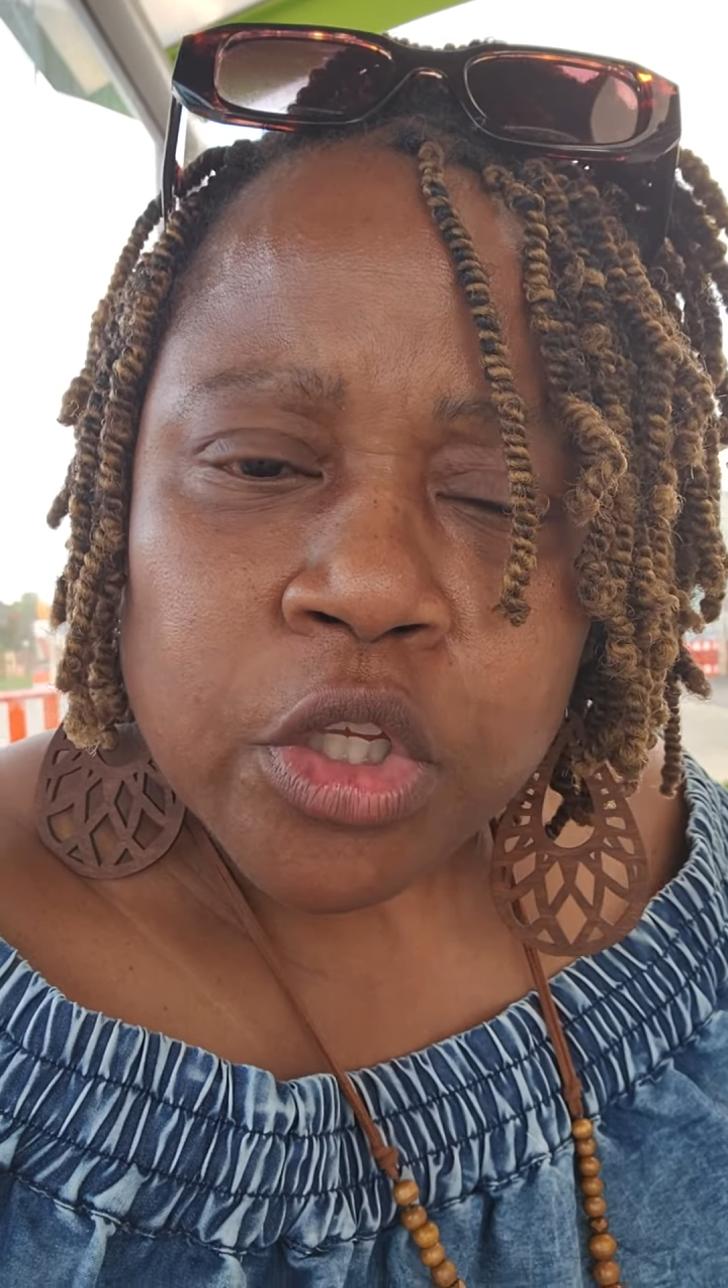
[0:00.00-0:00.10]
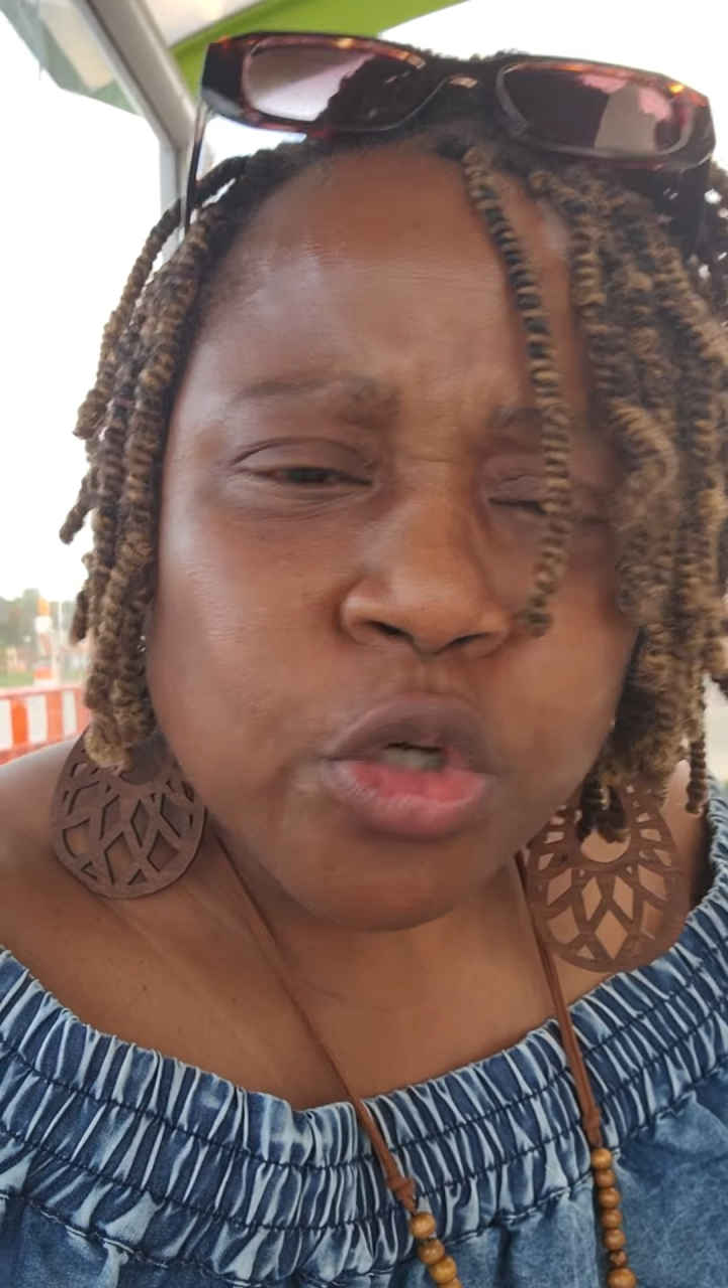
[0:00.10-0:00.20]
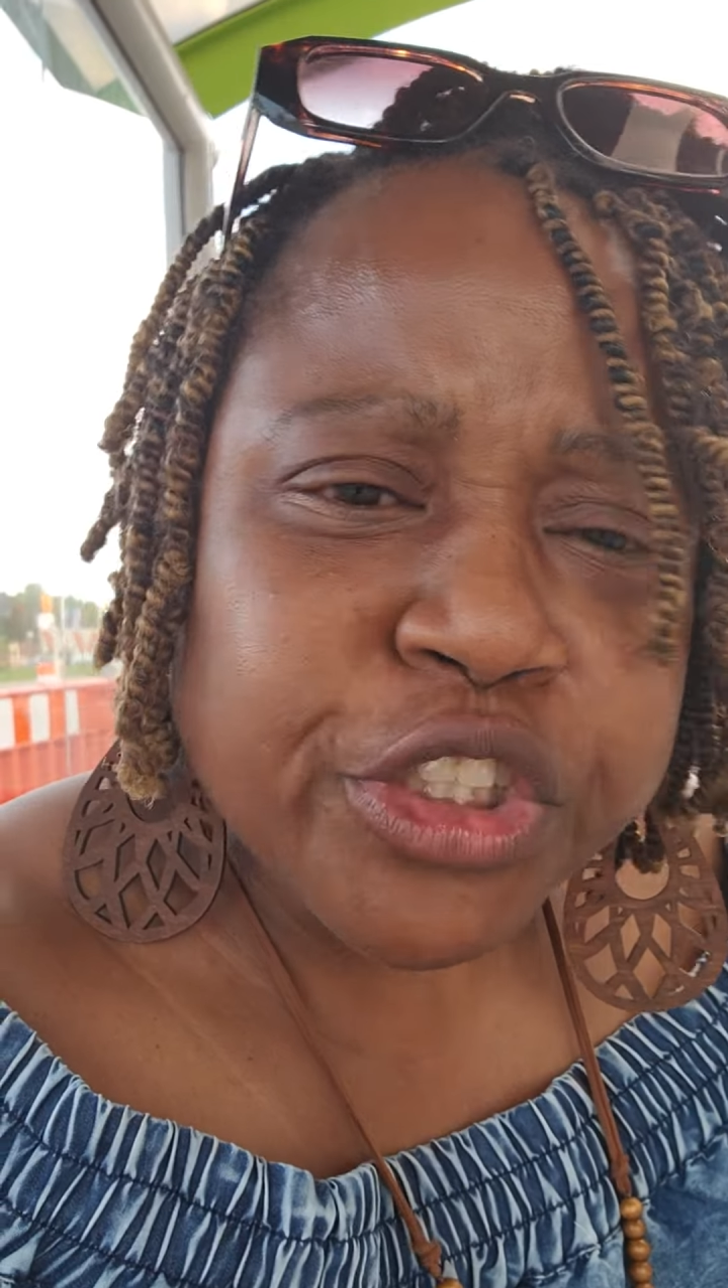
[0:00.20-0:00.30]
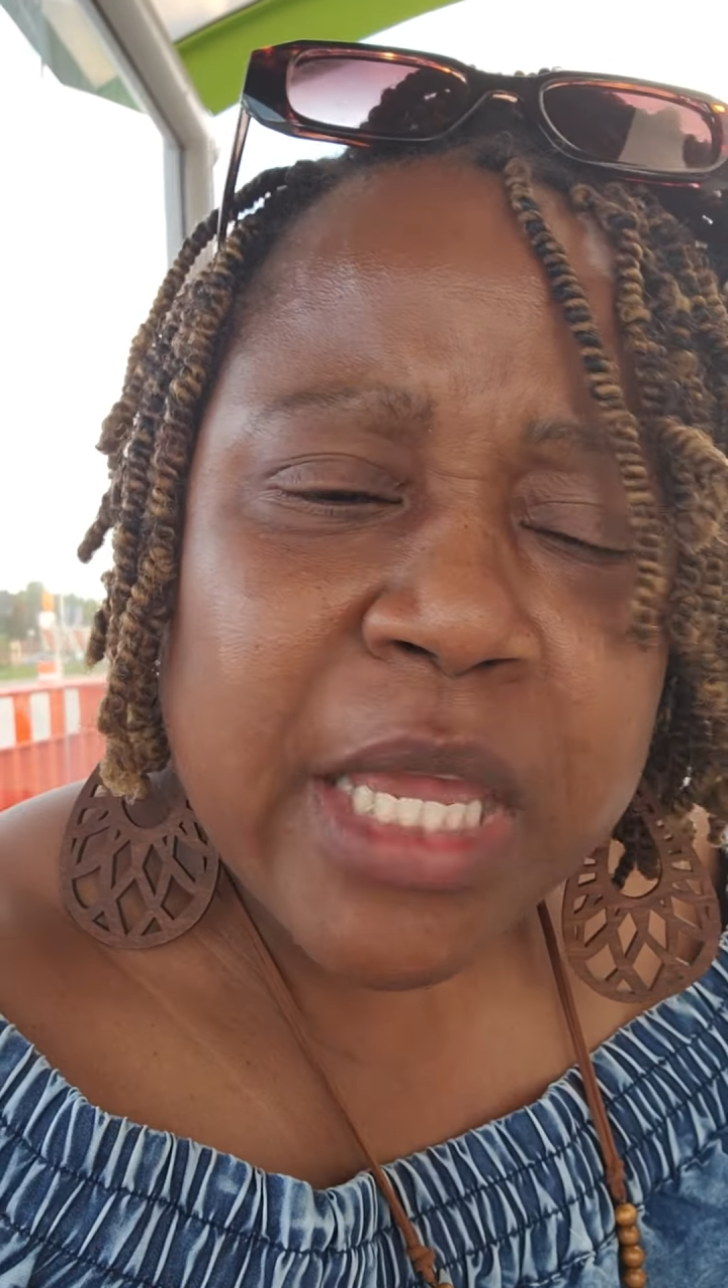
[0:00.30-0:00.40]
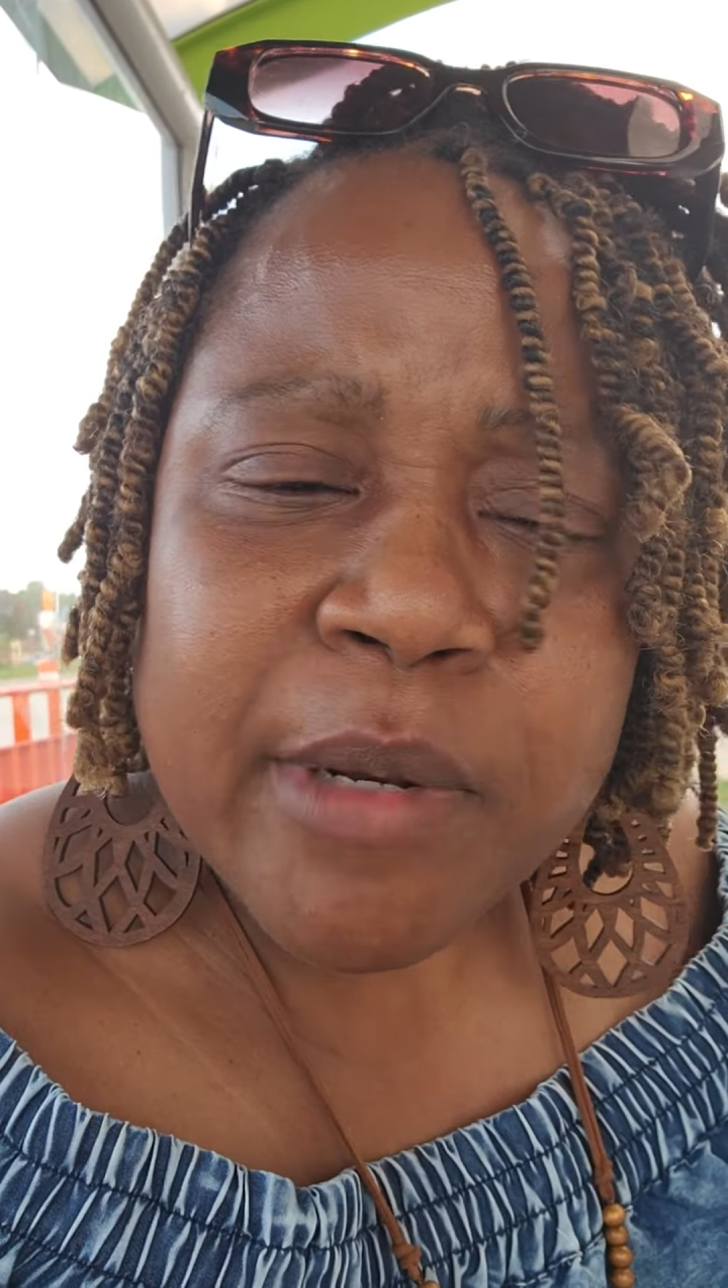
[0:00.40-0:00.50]

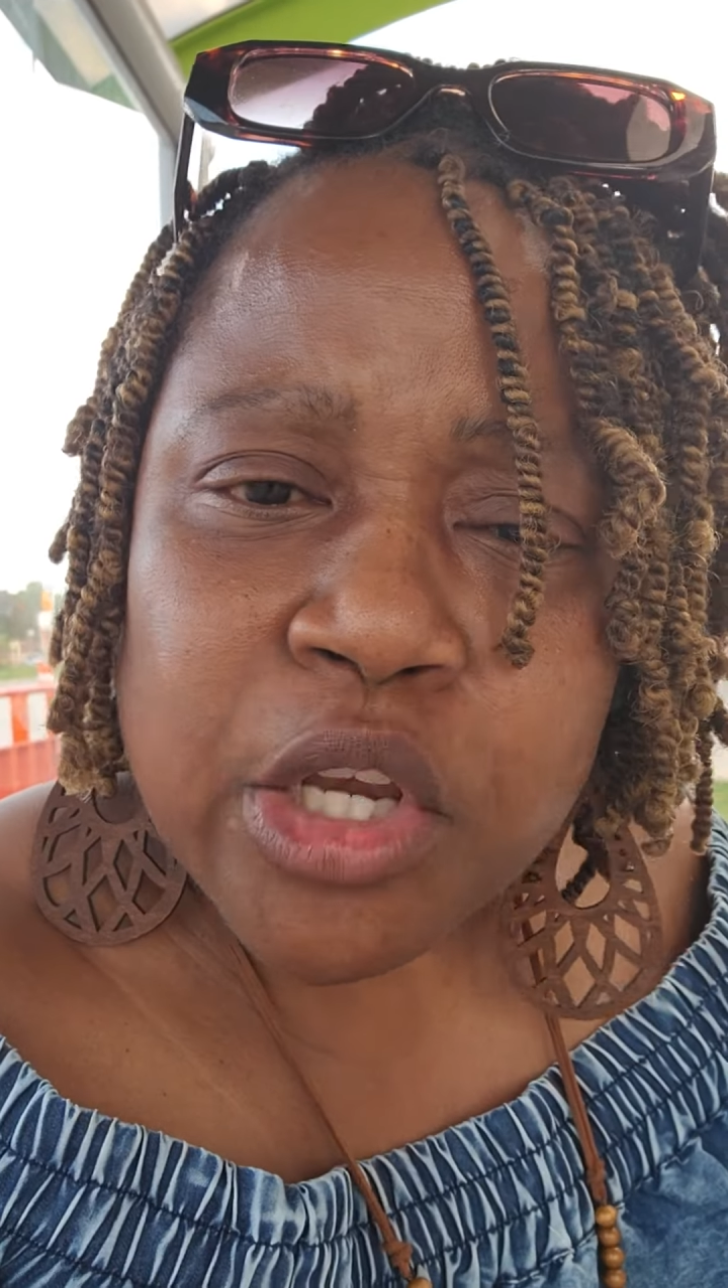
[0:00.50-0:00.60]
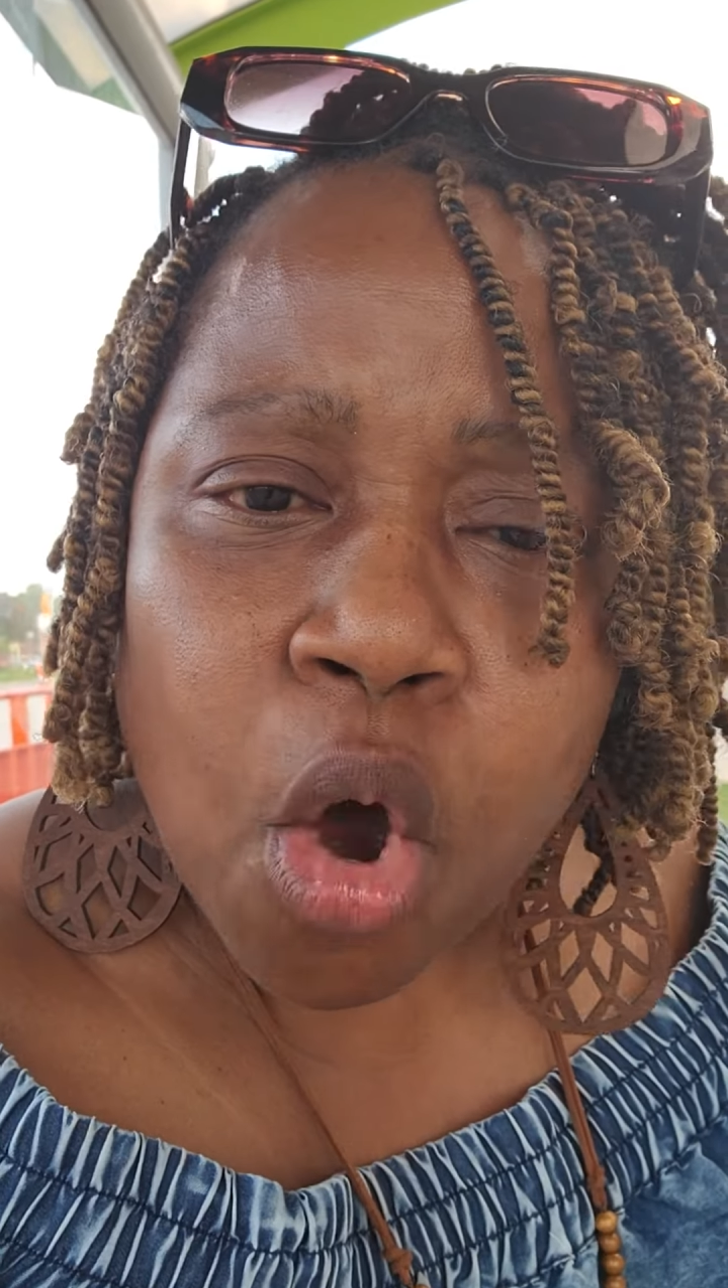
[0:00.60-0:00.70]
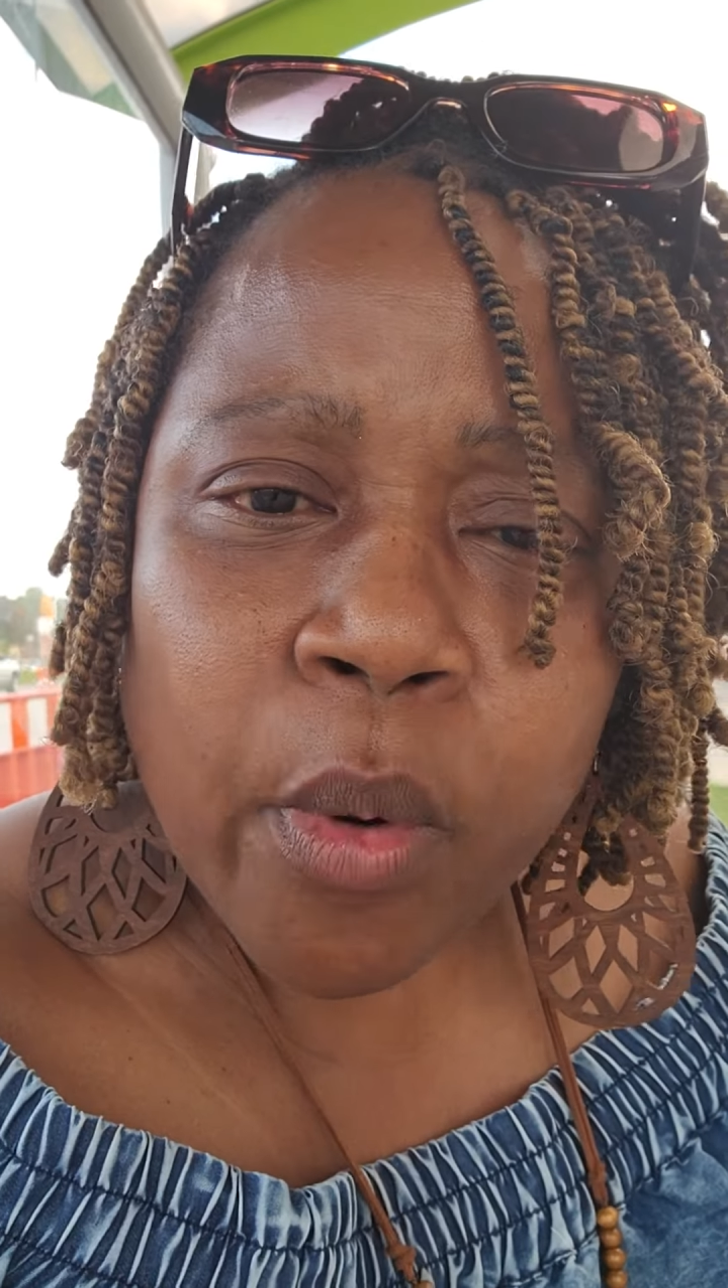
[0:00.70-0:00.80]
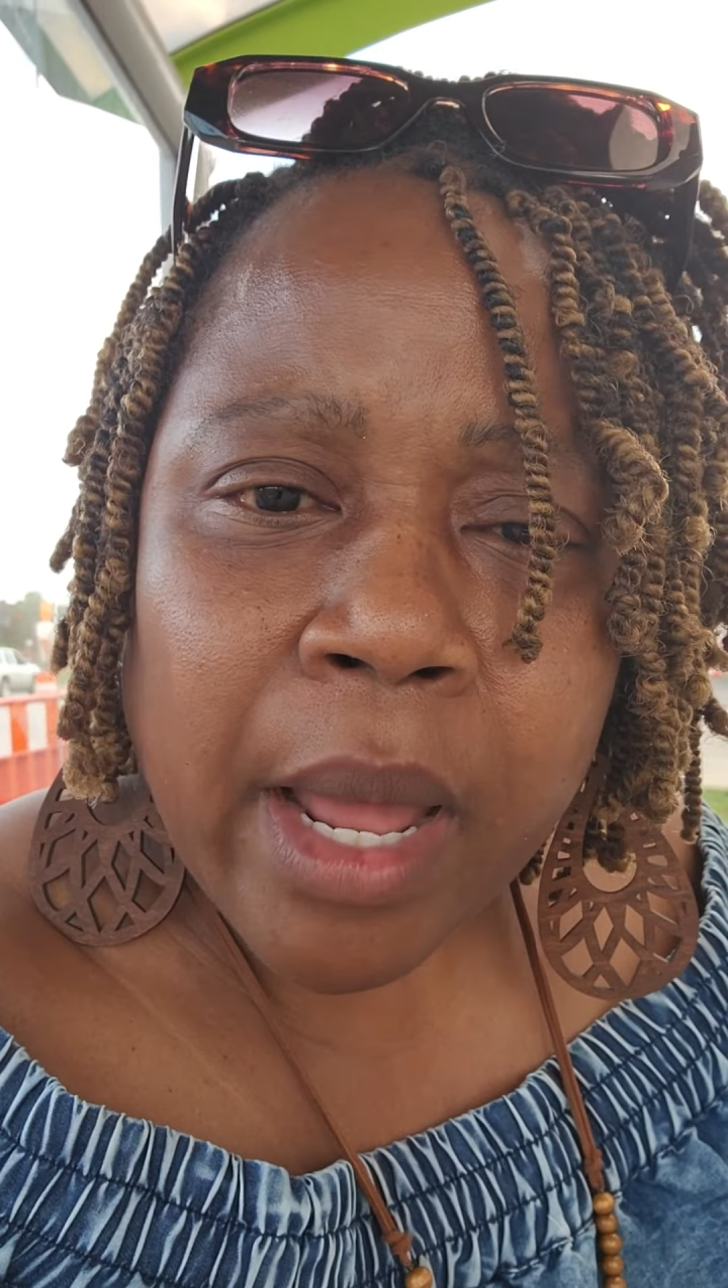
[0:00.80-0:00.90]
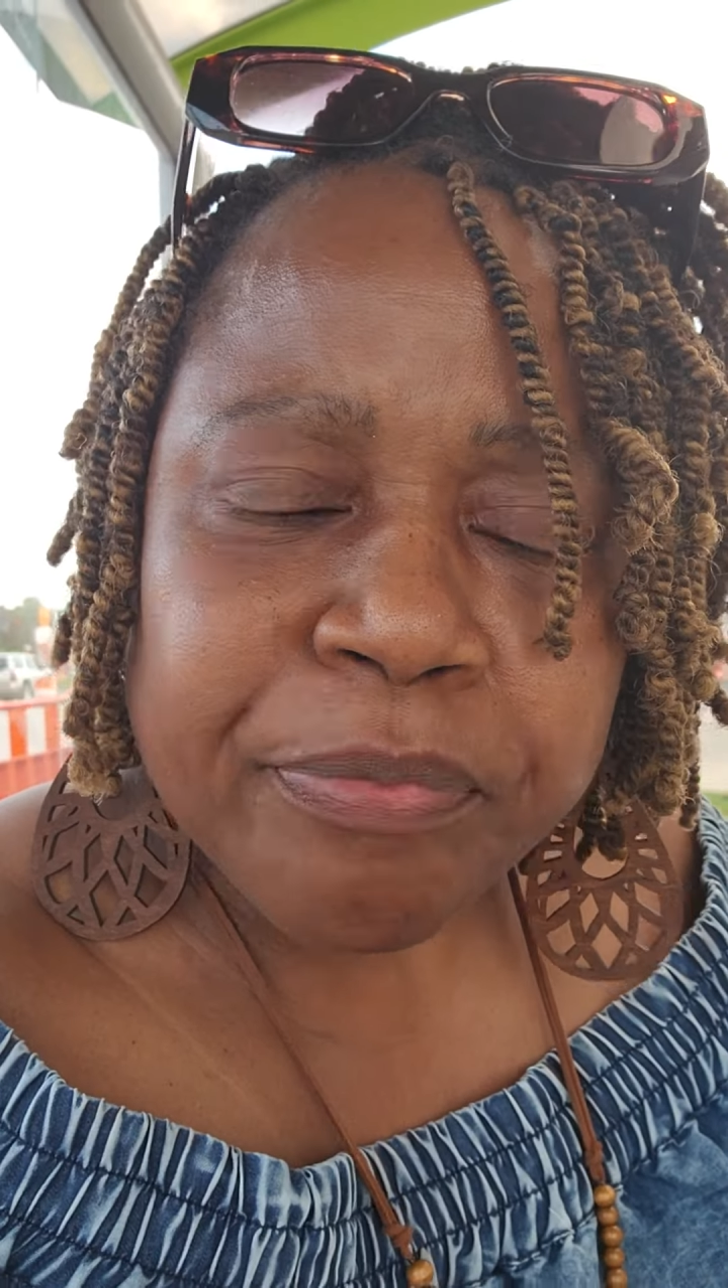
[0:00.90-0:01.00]
You seem to
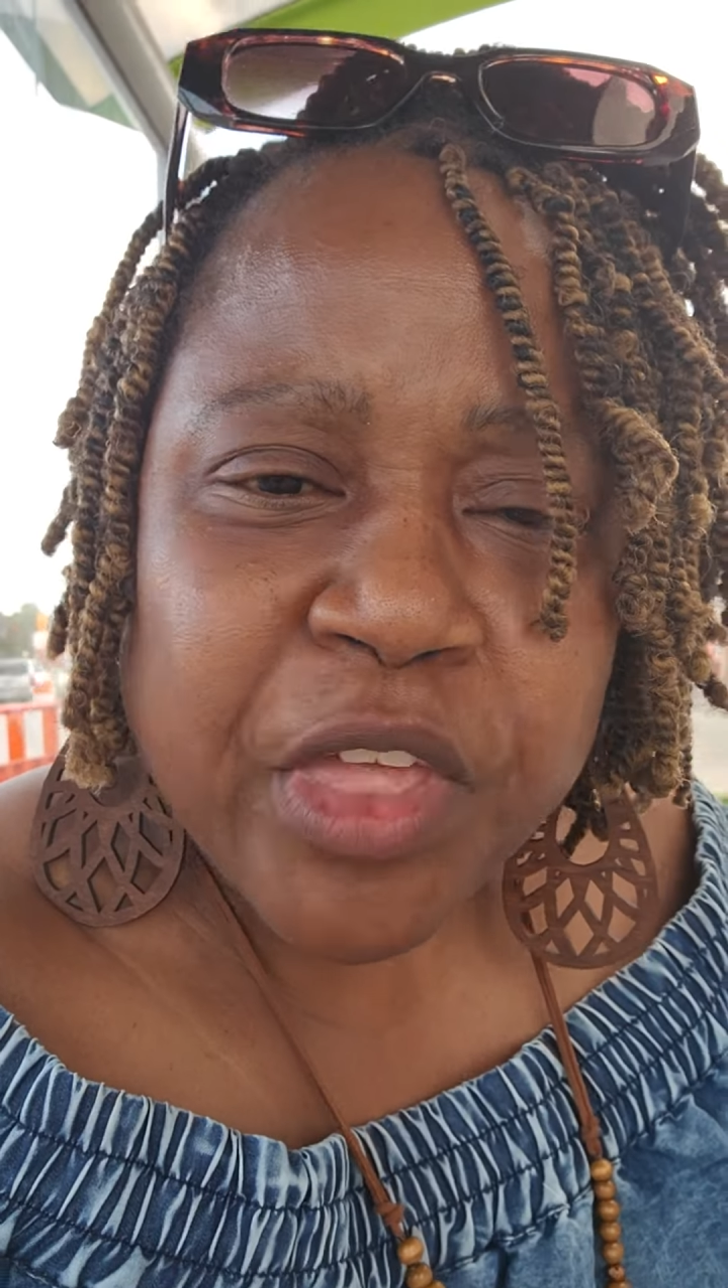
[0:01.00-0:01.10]
know what I'm